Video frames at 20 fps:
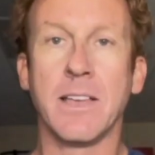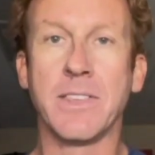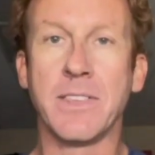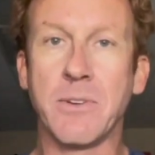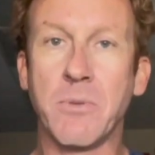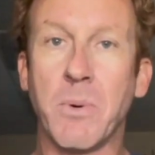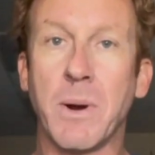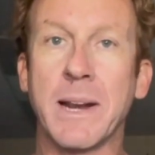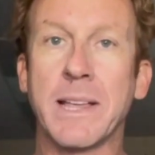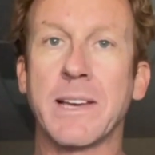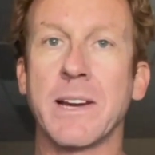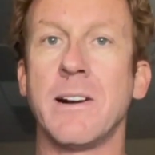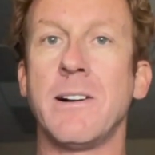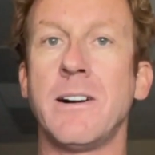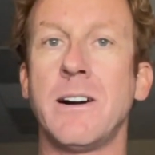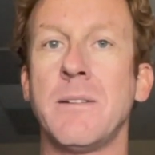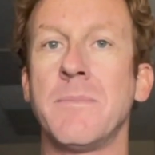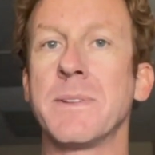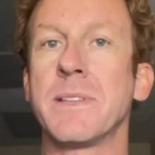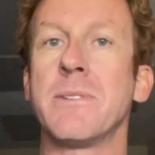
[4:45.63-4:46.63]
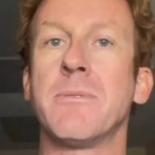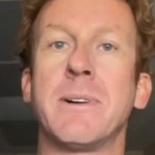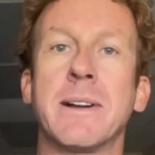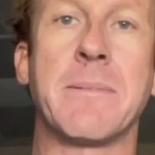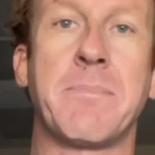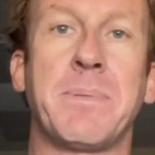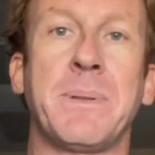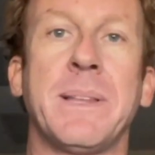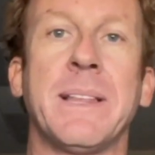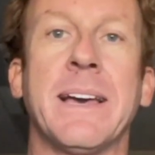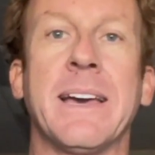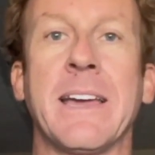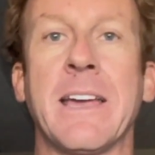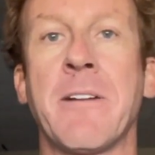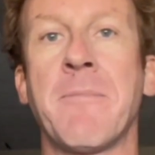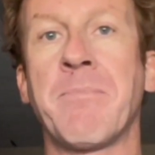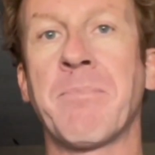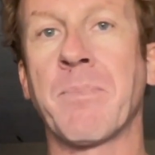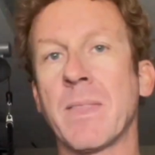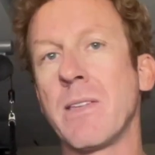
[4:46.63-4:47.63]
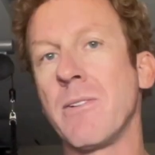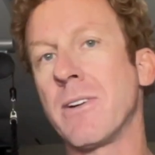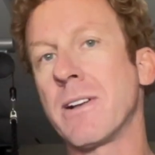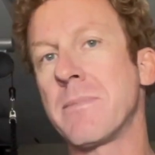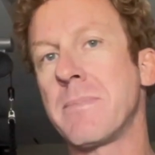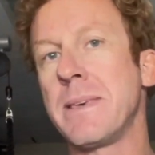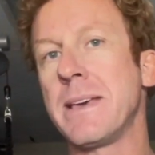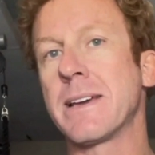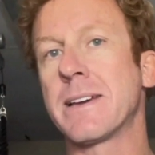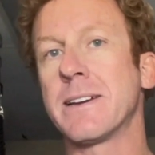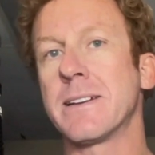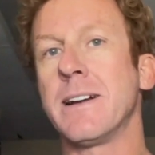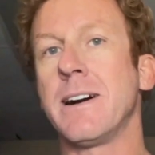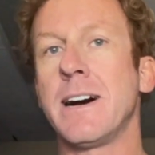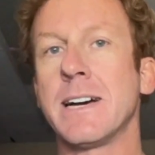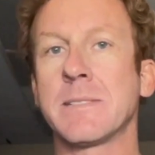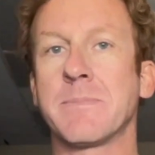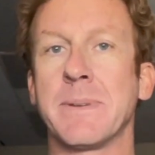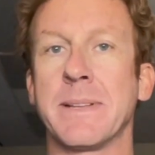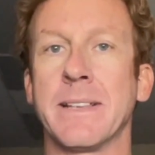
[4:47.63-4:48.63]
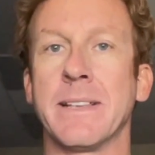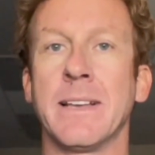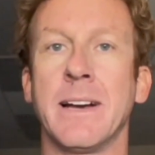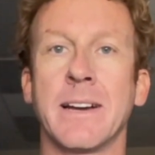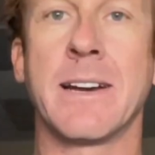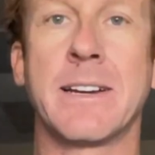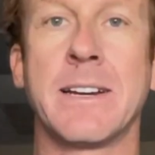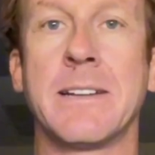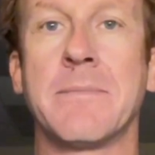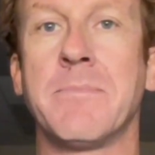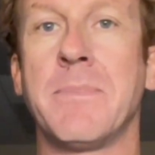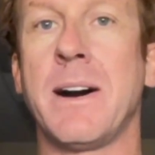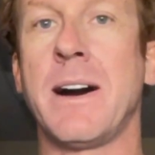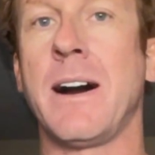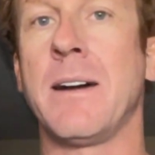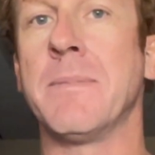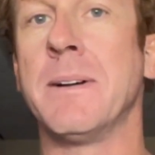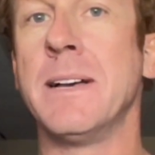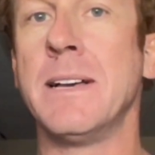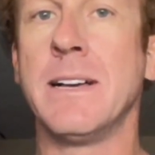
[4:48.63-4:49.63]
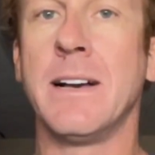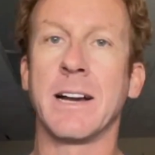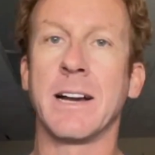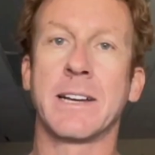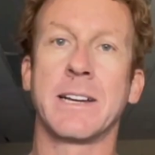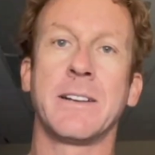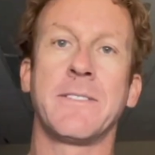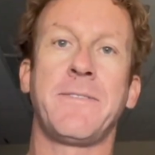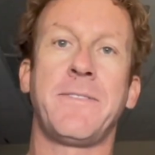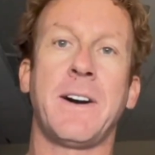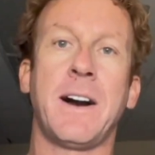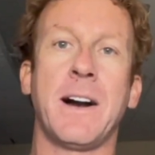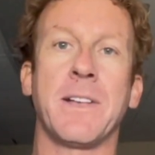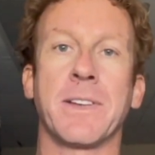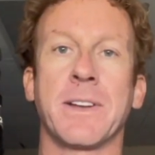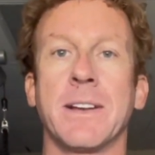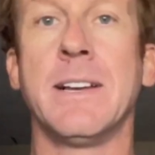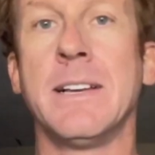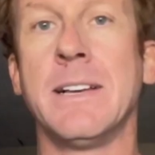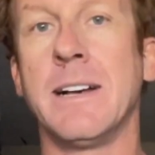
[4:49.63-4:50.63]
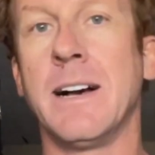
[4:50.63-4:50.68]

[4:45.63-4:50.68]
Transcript: You want to go home and you want to play. You want to be a good husband, a good mom, a good father,